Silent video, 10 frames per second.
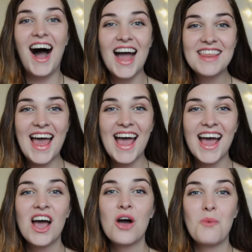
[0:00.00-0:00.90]
Hi
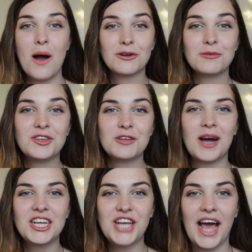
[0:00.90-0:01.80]
there! Welcome to
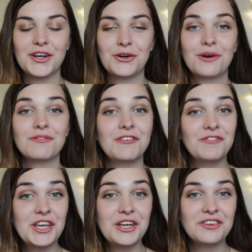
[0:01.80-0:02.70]
my channel,
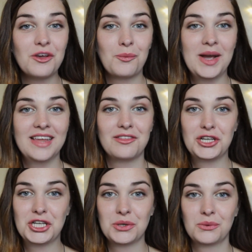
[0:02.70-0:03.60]
Reviews
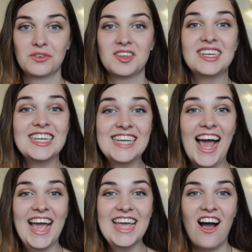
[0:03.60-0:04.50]
with Jules.
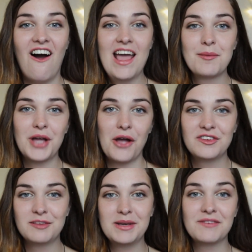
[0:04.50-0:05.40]
Today I am going
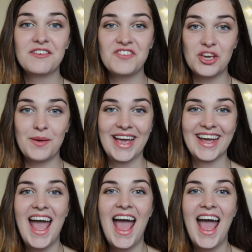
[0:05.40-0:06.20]
to be reviewing